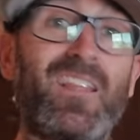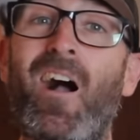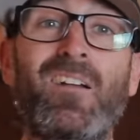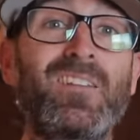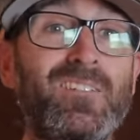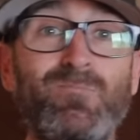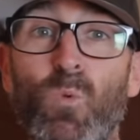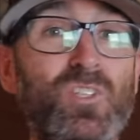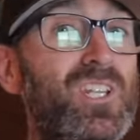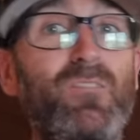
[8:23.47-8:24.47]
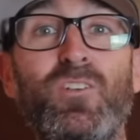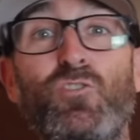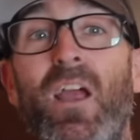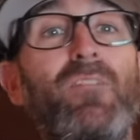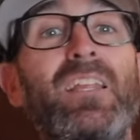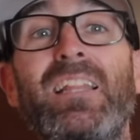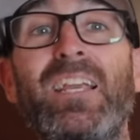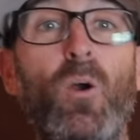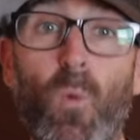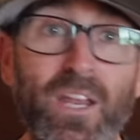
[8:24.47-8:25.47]
Lachlan wasn't even traveling
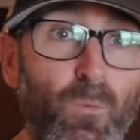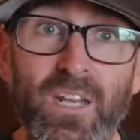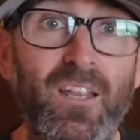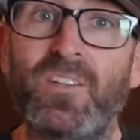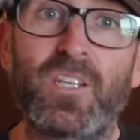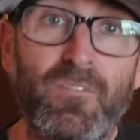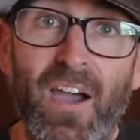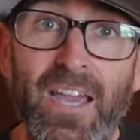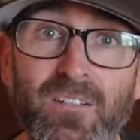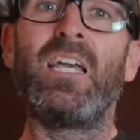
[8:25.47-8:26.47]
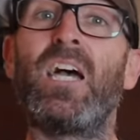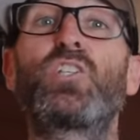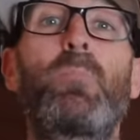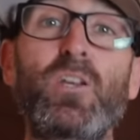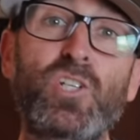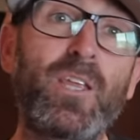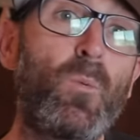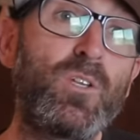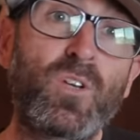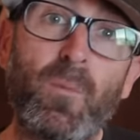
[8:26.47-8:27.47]
like a weight weenie on the Divide. Especially when you